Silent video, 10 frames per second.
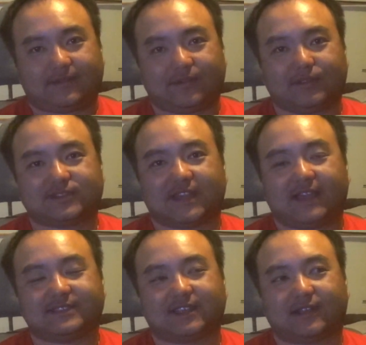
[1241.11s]
for those
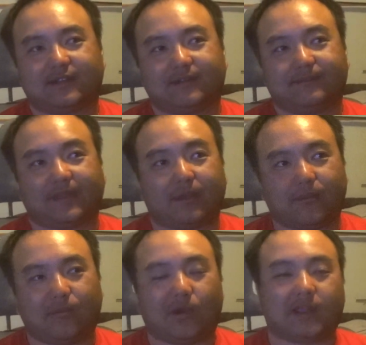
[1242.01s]
guys that
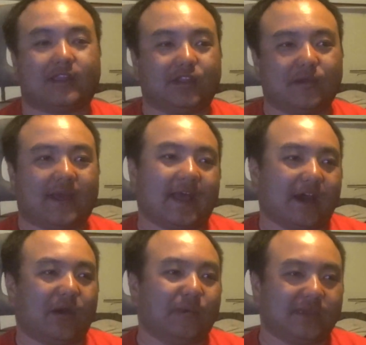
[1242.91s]
want to know
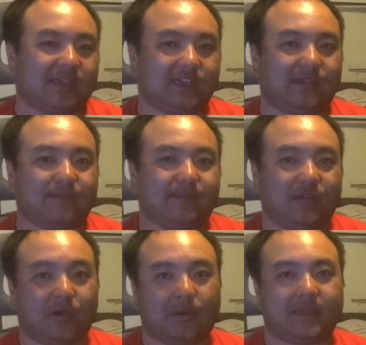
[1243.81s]
how we keep
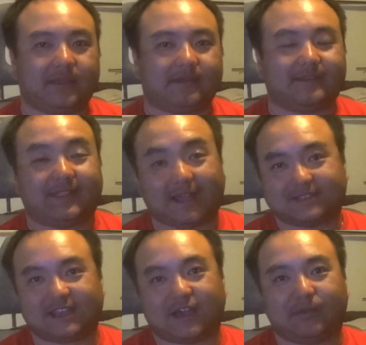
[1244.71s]
going,
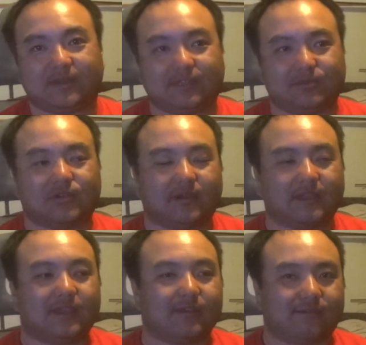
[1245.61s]
that's how we keep going.
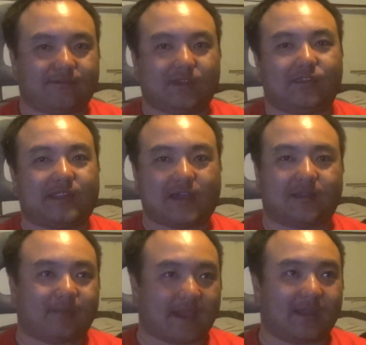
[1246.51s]
Figure out
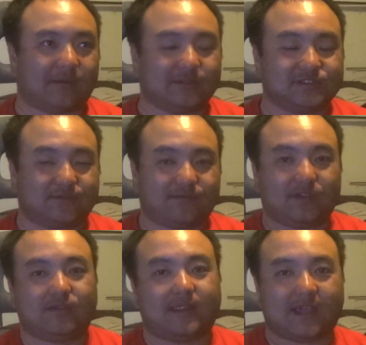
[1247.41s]
a pattern. Once you
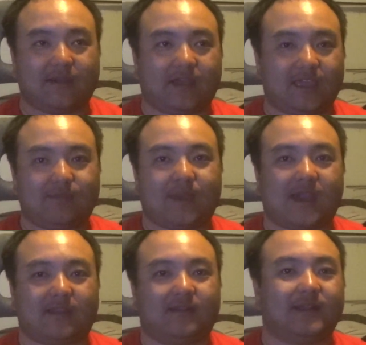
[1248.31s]
figure out a
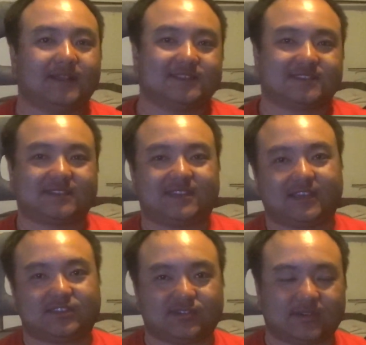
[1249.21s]
pattern,
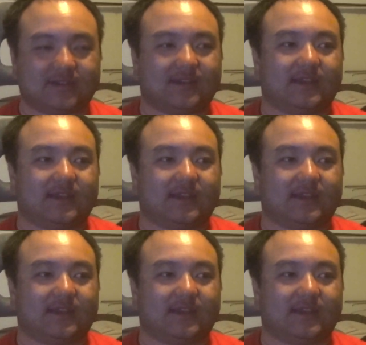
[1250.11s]
stick to it.